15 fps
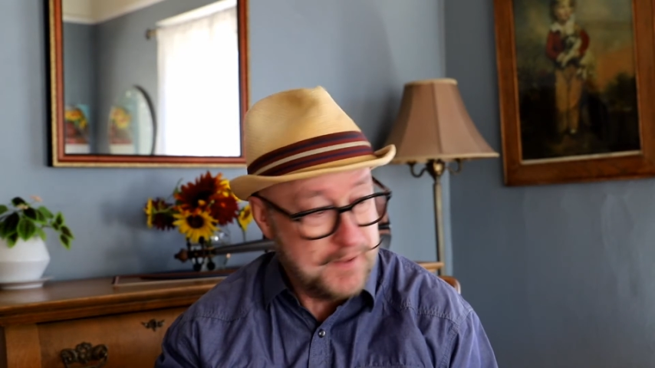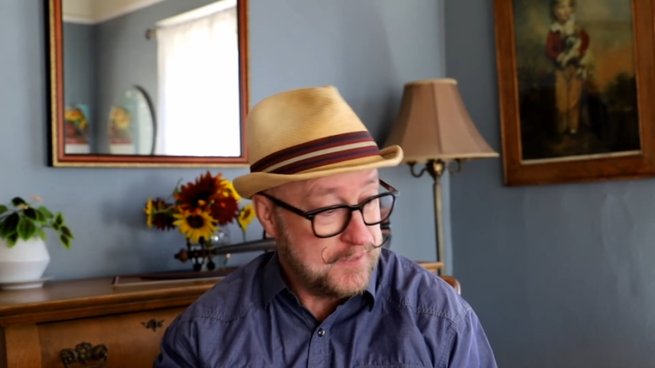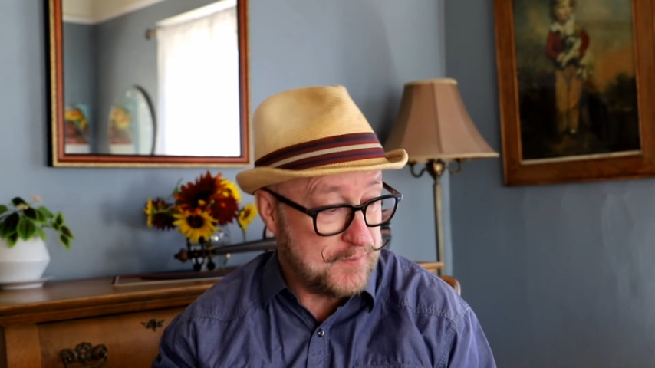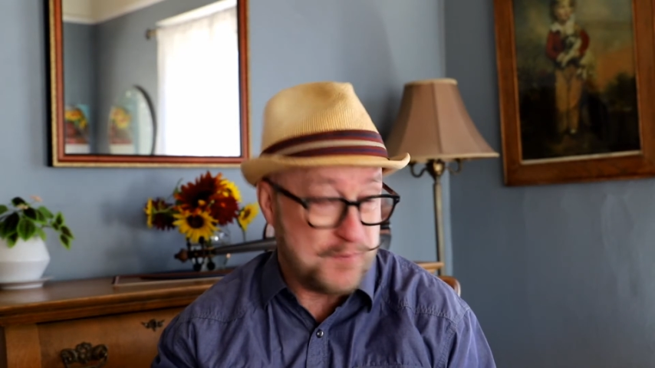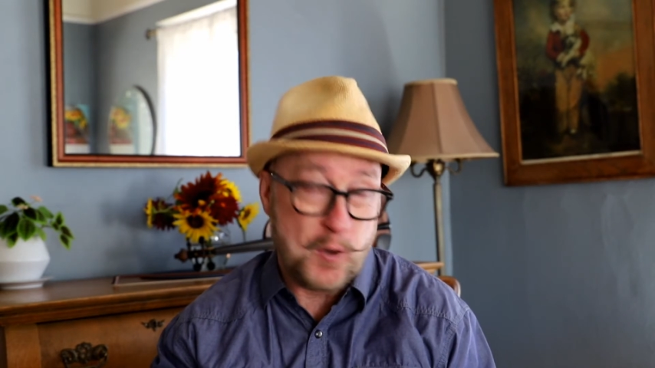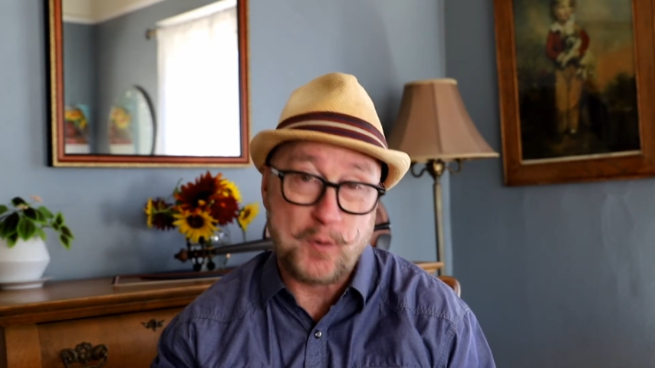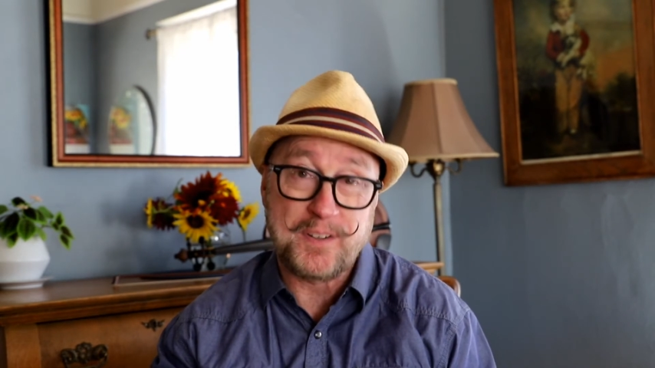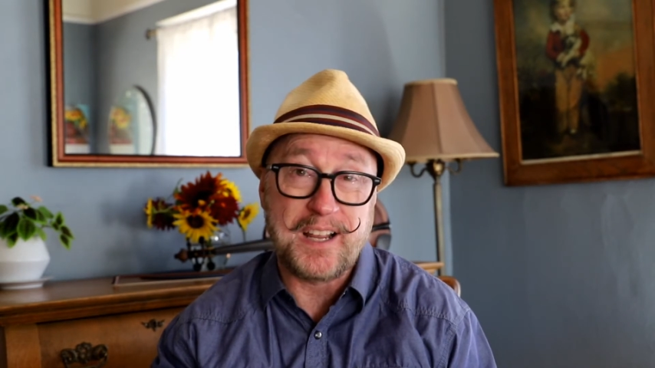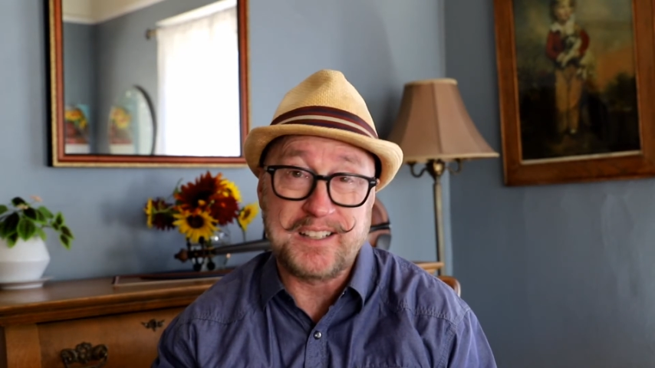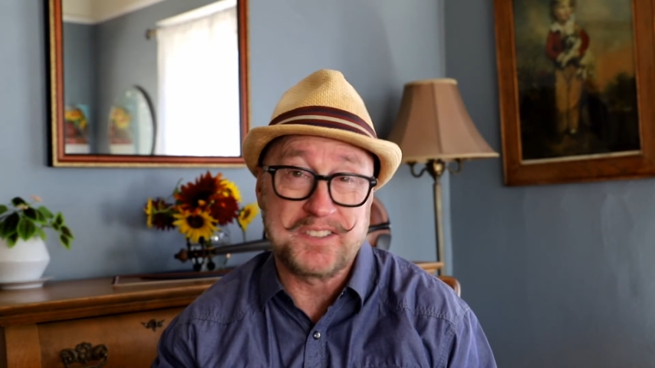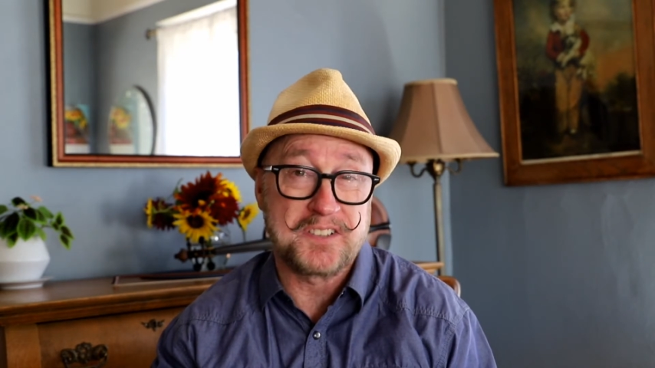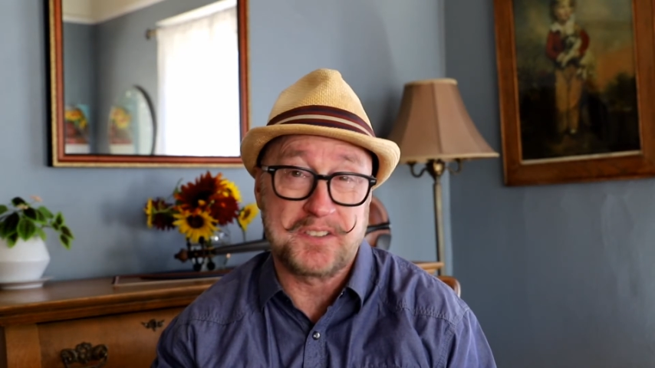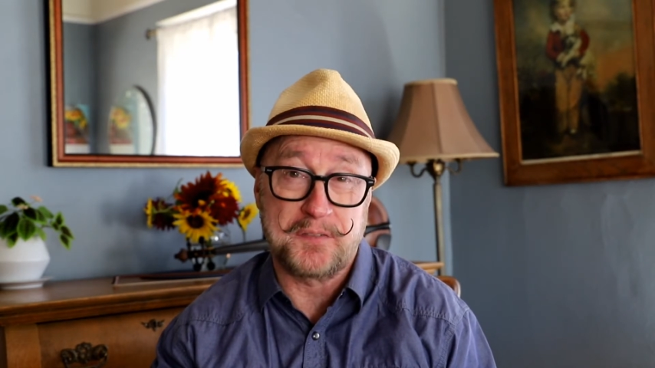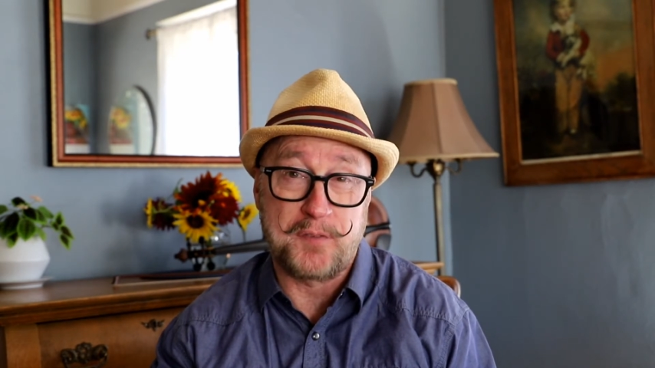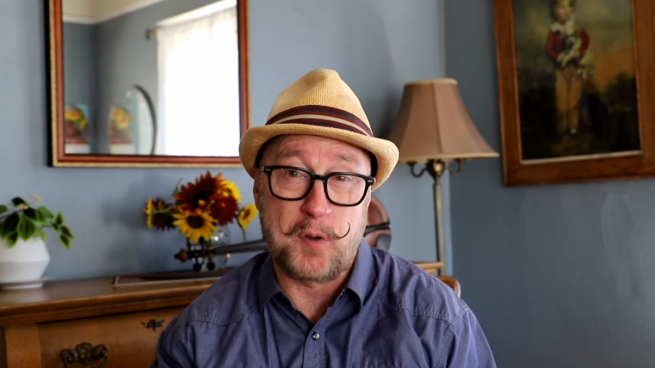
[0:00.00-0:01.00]
the phone case
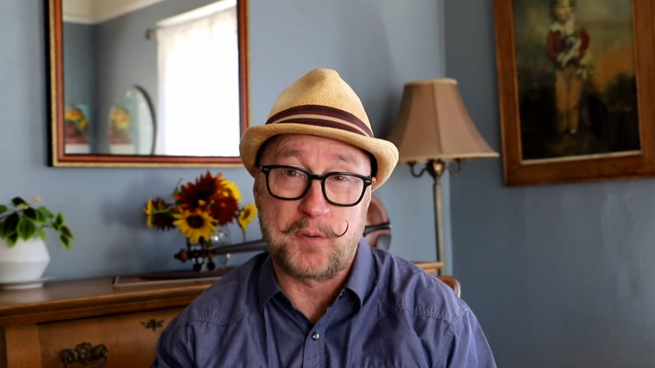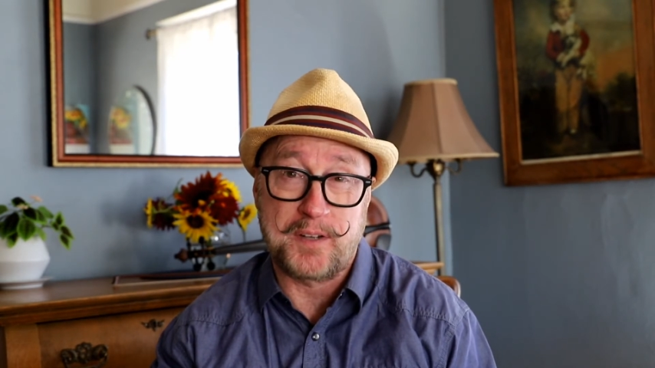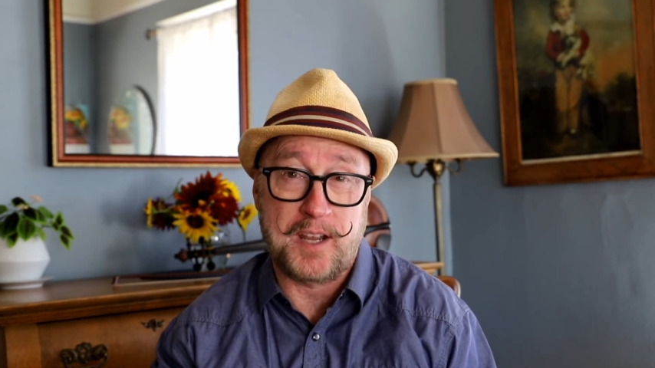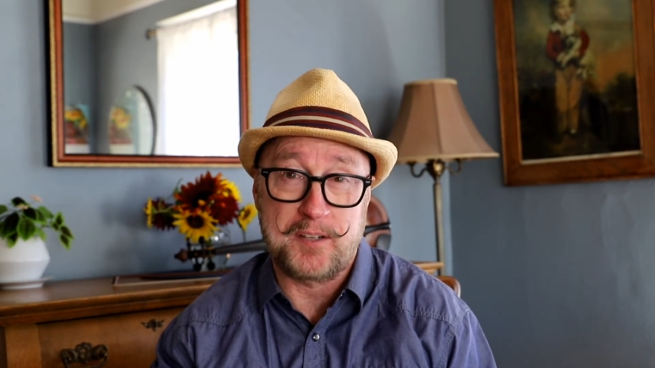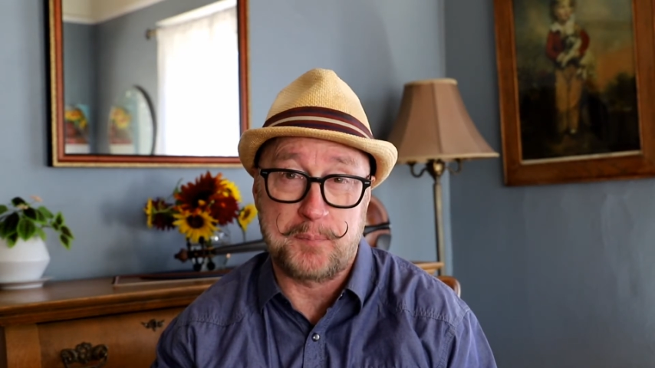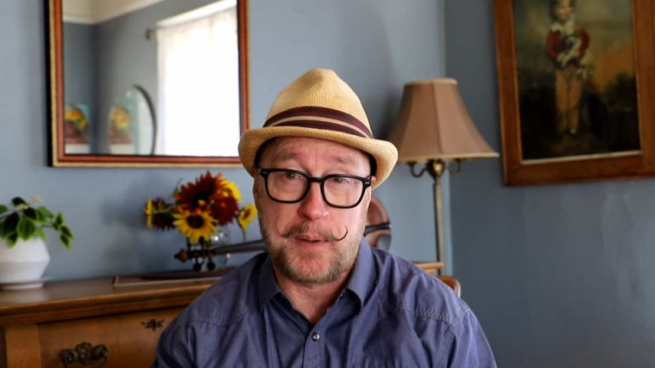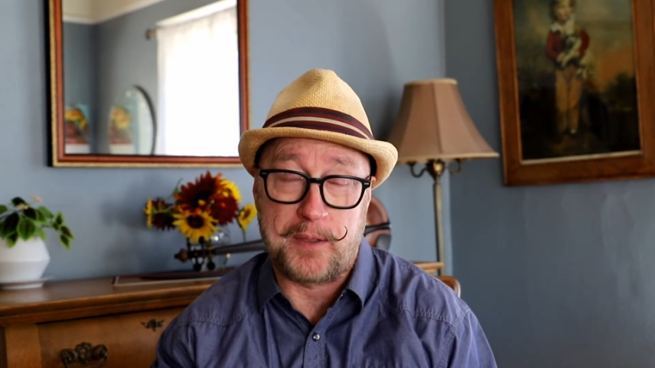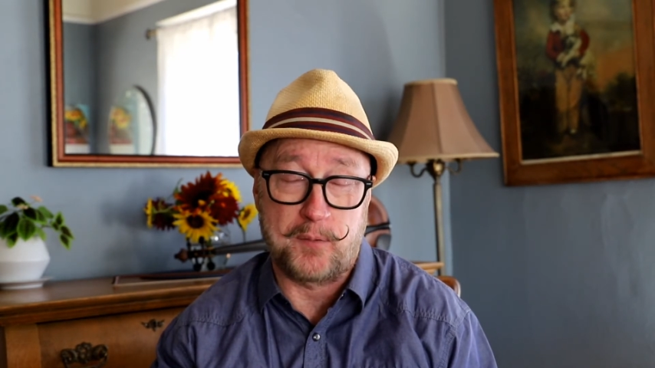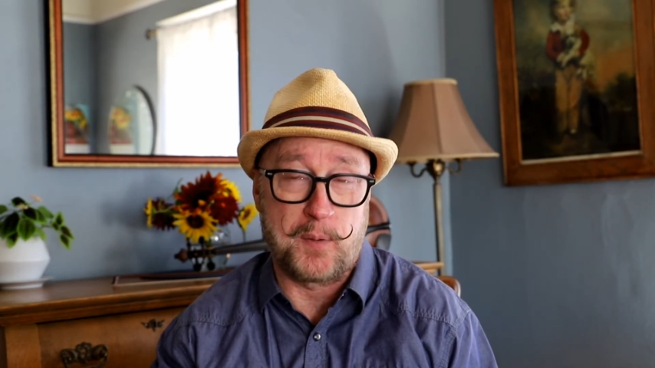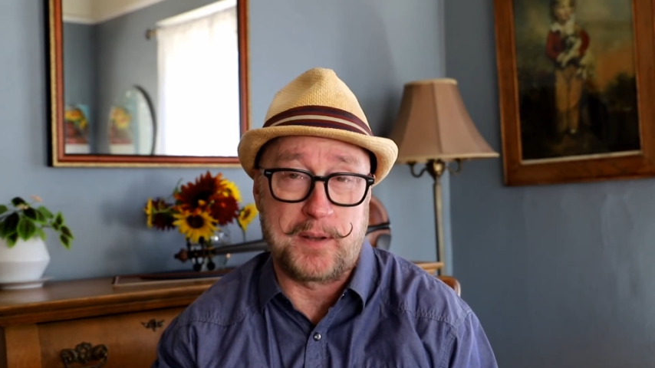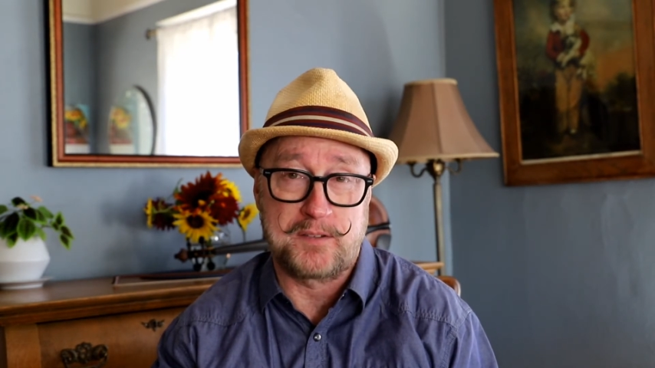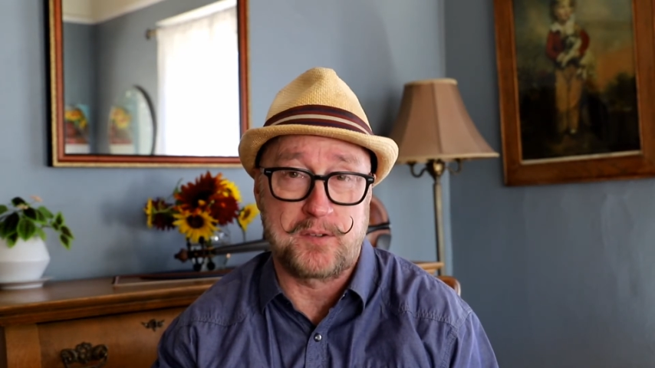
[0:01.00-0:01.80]
is a phone case, by the way.